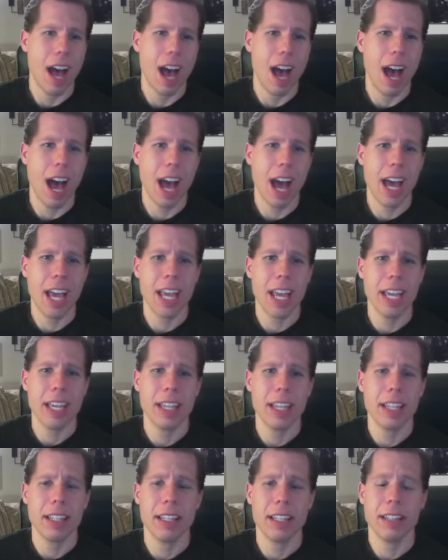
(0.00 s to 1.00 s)

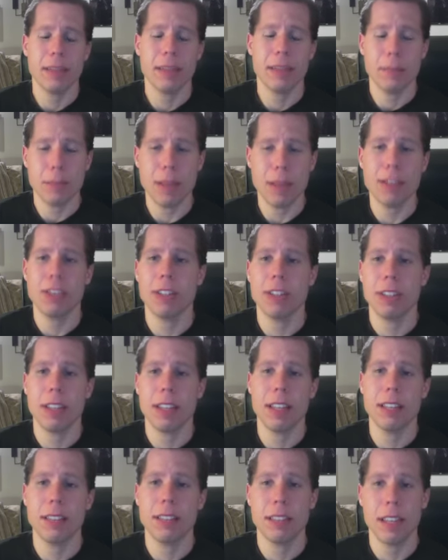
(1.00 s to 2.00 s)
I mentioned
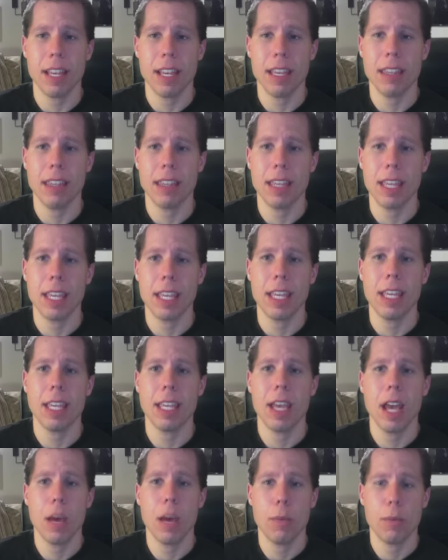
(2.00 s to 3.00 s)
this in
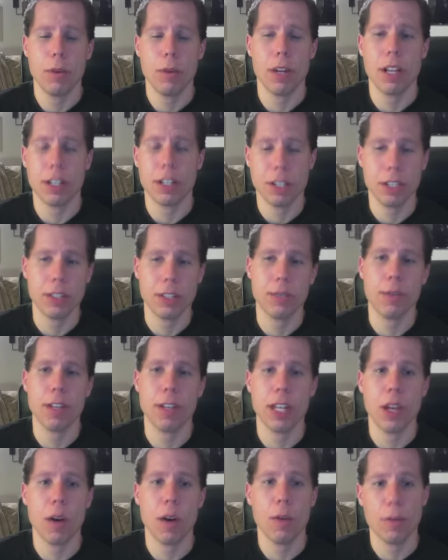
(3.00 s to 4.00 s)
the predictions
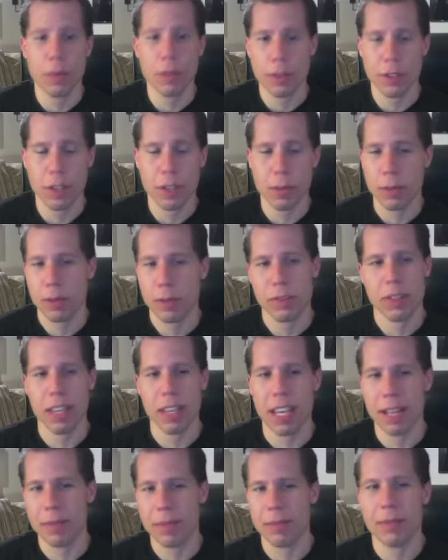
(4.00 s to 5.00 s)
video for
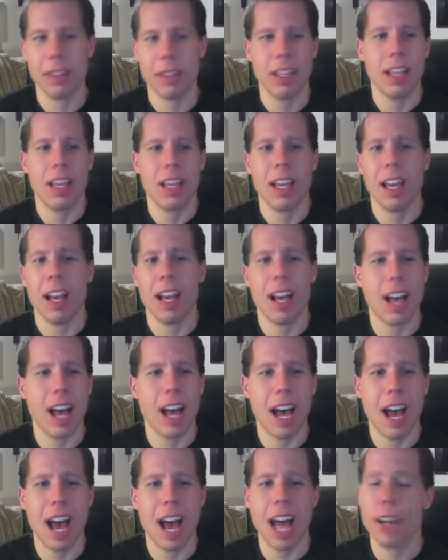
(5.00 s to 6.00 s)
SummerSlam.
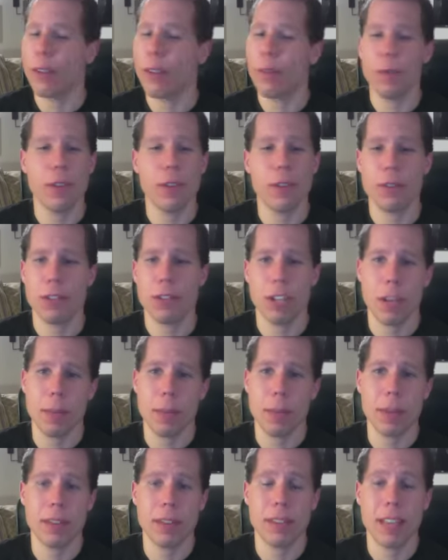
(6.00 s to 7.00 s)
I don't feel
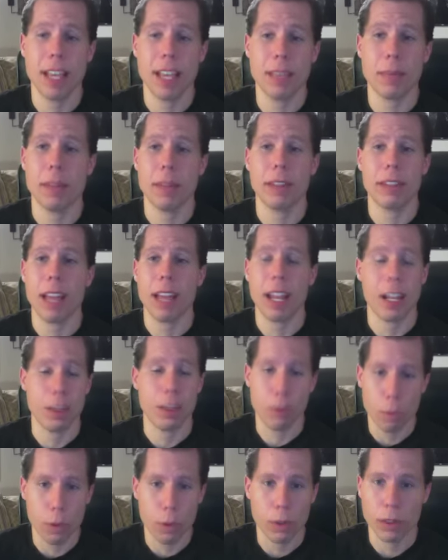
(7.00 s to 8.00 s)
Sheamus has been lighting
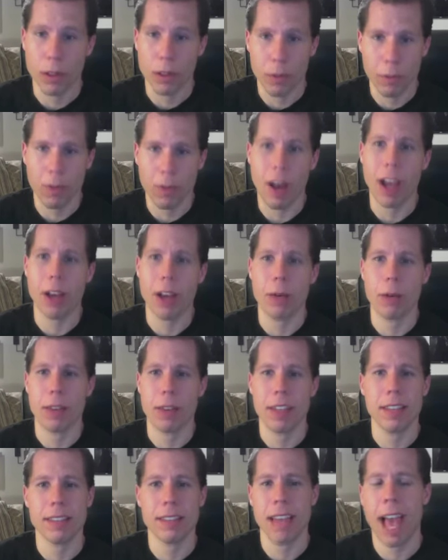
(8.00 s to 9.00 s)
the world on fire with
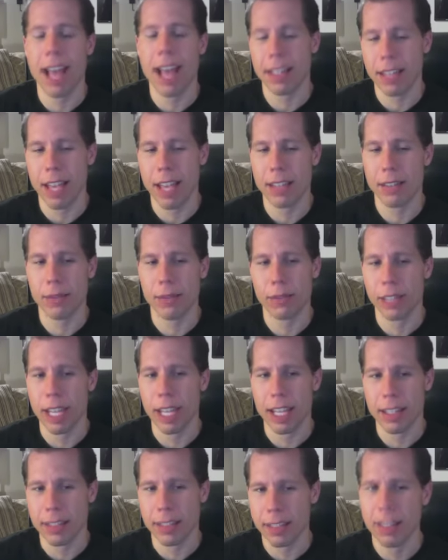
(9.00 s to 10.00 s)
his act as of
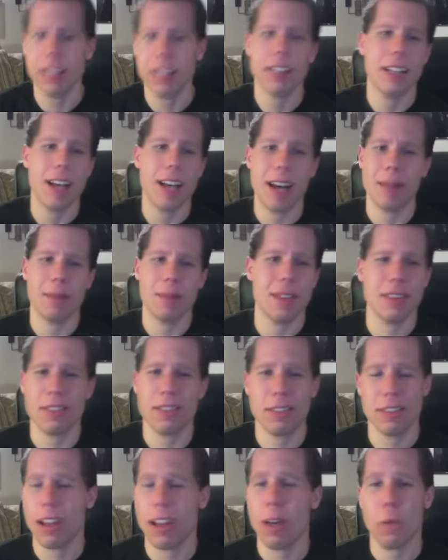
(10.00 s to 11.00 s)
late. It's
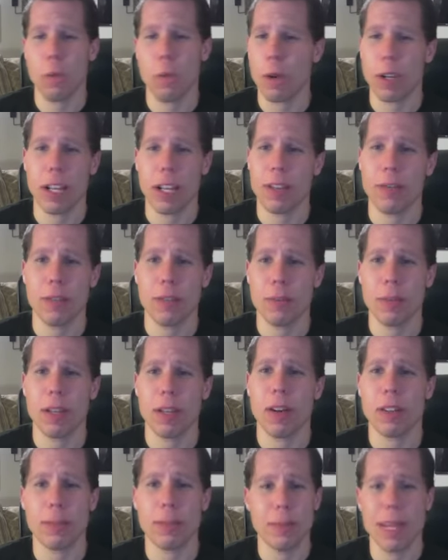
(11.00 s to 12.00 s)
just not working for
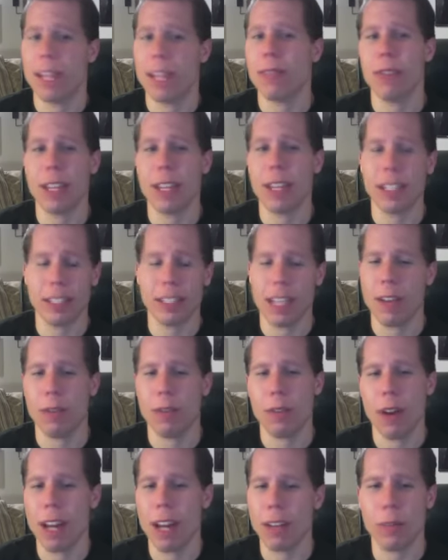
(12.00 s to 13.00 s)
me on a main event
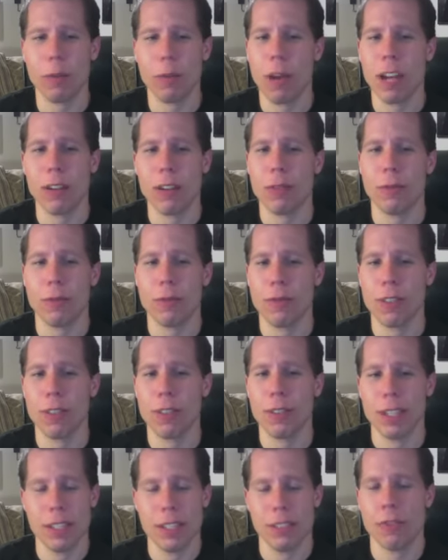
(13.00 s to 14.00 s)
level. I don't
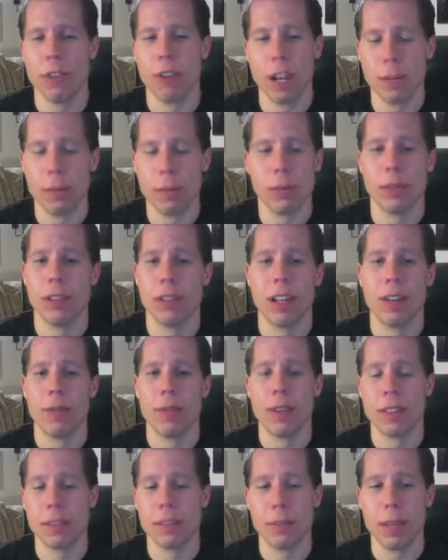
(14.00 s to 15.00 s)
feel he's credible enough
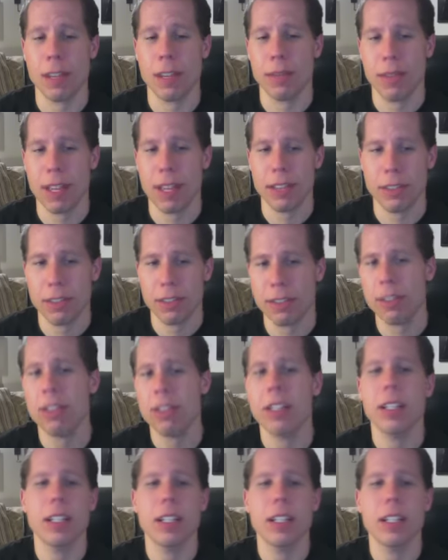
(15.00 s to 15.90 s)
as a main eventer.